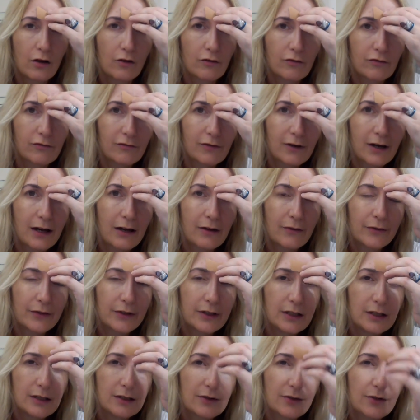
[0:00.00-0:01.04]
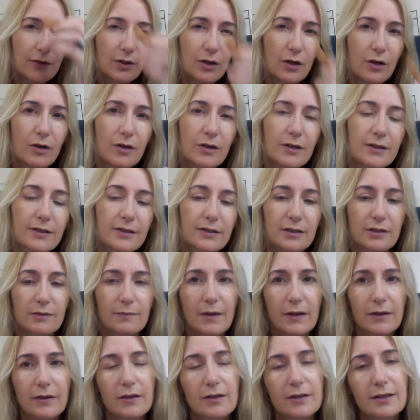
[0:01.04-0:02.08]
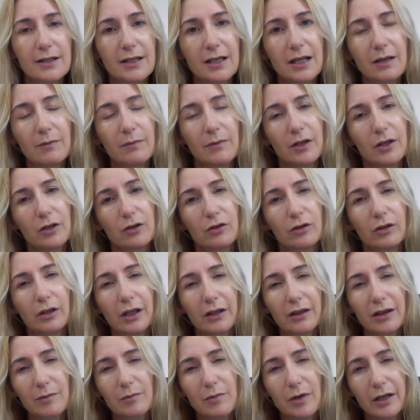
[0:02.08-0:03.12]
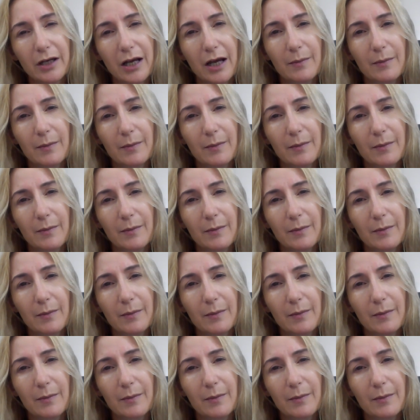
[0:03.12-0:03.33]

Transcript: Frownies cost about the same that you could get them on